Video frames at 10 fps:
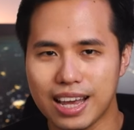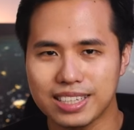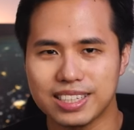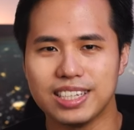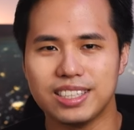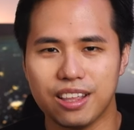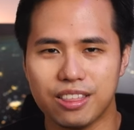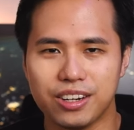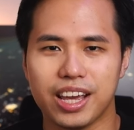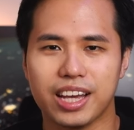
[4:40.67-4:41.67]
Next is the
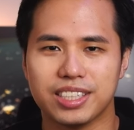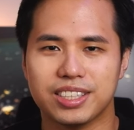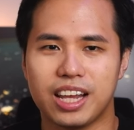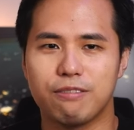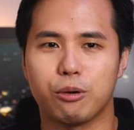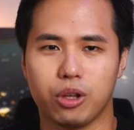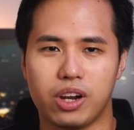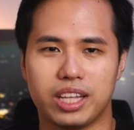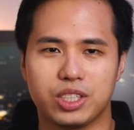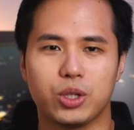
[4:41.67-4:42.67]
3x telephoto lens.